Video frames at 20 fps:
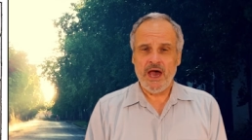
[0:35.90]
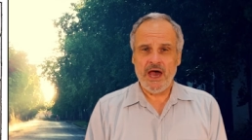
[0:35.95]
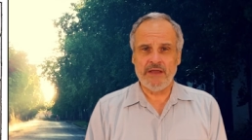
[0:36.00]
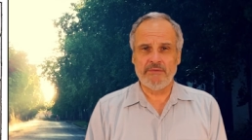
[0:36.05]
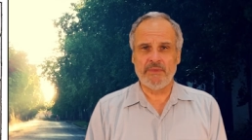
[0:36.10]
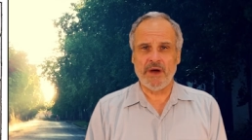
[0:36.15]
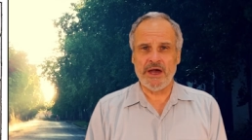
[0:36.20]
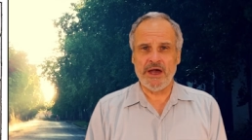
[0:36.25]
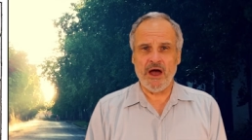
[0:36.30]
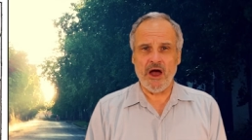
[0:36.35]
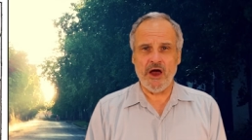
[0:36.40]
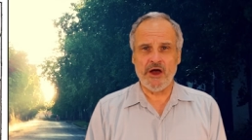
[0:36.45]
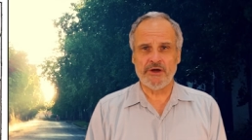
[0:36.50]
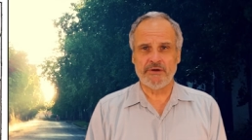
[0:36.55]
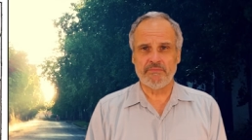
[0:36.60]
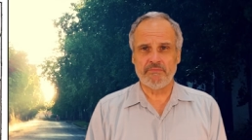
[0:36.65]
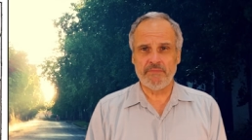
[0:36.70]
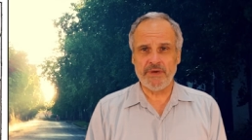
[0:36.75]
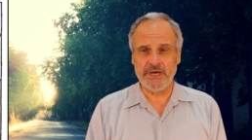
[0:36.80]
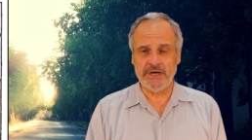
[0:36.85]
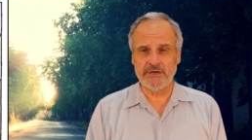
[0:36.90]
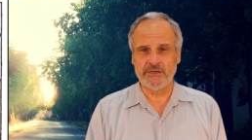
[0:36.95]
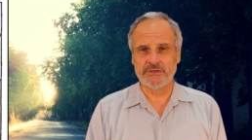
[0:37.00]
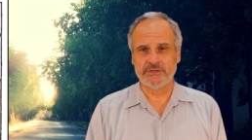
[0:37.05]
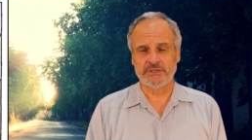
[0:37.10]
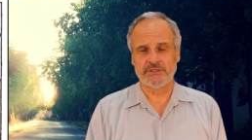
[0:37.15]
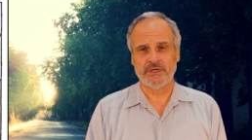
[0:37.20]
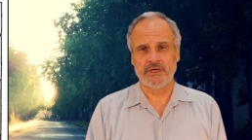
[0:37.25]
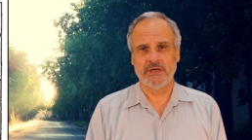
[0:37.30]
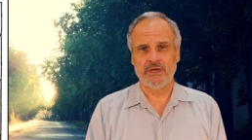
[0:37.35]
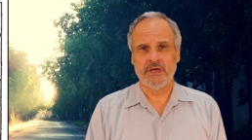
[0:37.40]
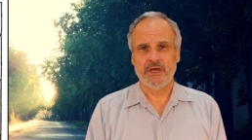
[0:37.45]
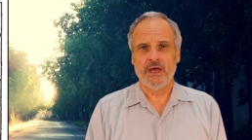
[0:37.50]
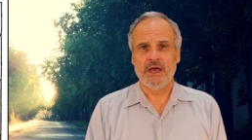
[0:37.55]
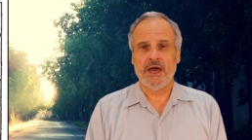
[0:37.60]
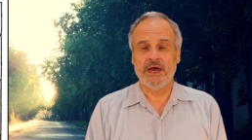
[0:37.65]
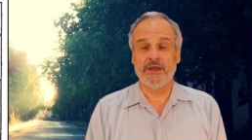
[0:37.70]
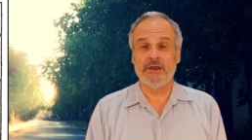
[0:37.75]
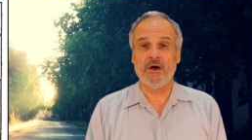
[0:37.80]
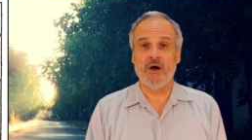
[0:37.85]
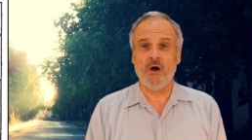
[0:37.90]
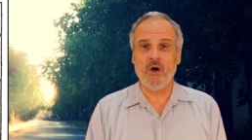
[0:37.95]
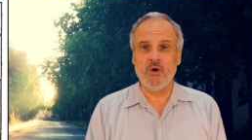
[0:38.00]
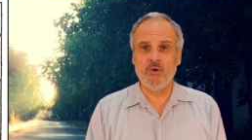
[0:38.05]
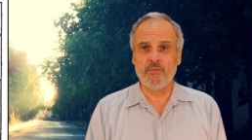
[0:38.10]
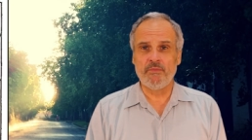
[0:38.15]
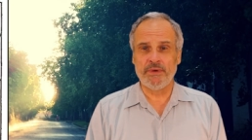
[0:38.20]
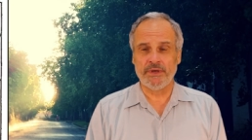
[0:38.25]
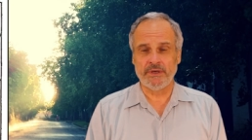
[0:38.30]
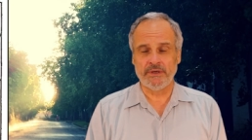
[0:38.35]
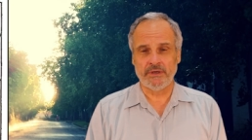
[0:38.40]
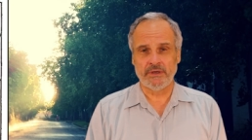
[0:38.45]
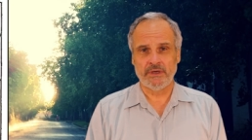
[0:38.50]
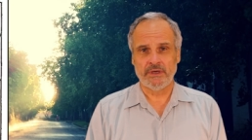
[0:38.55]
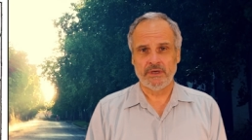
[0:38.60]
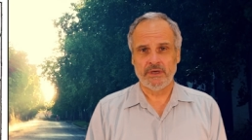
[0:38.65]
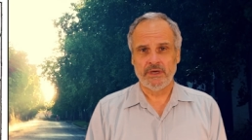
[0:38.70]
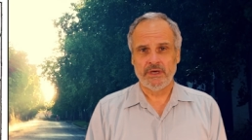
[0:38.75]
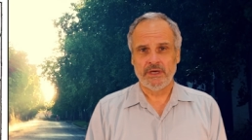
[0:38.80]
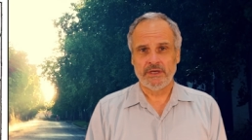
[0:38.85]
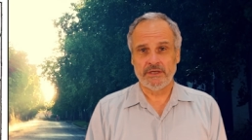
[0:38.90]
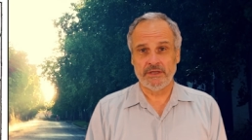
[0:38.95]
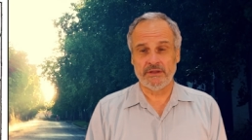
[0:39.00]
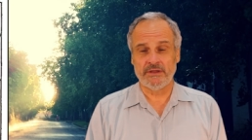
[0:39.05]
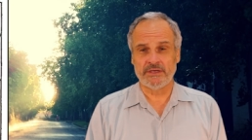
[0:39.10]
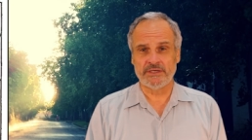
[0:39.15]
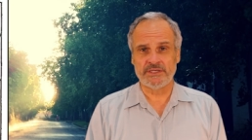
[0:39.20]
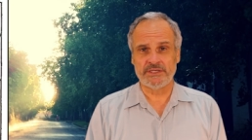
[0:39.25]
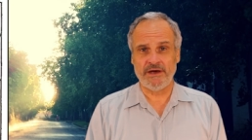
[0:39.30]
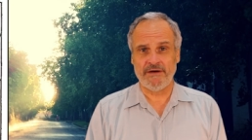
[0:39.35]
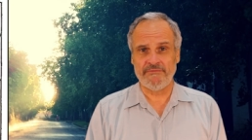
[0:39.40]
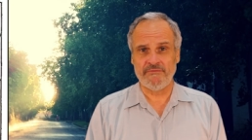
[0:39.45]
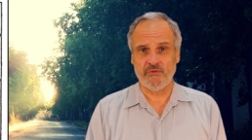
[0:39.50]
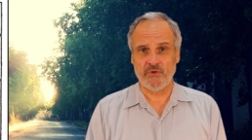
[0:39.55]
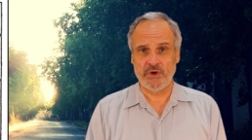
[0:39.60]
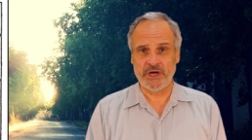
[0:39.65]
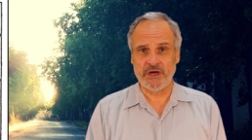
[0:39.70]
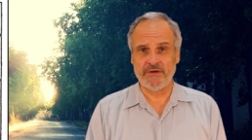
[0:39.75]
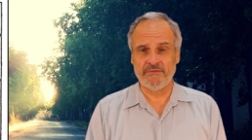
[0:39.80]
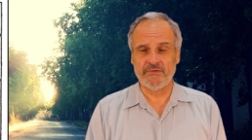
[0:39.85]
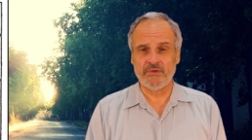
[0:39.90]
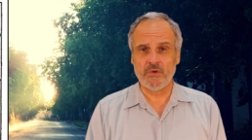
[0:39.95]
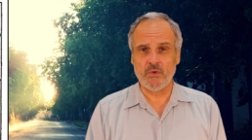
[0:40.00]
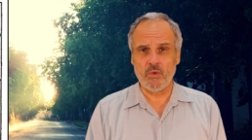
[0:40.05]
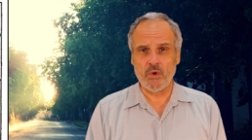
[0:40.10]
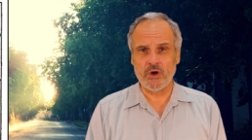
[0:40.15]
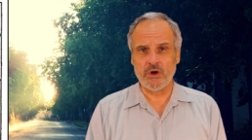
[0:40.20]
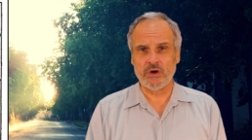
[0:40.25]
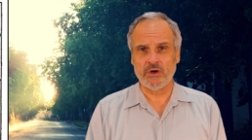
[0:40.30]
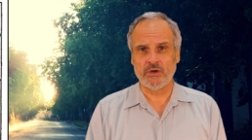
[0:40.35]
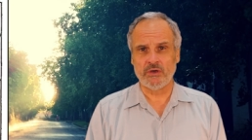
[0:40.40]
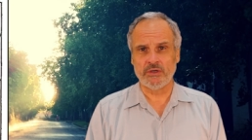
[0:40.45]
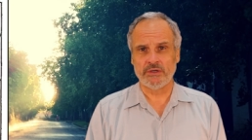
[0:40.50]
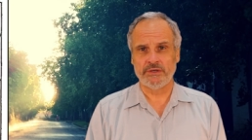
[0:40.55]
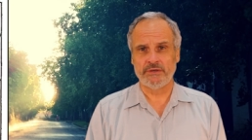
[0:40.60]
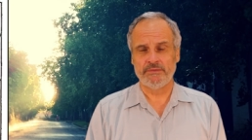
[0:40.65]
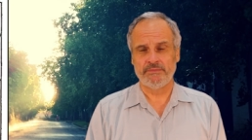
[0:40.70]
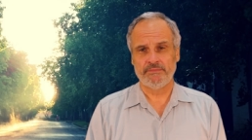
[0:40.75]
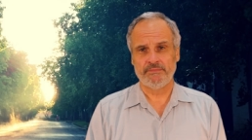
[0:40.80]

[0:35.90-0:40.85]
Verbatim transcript: and my heart pierced and opened to the suffering of the world.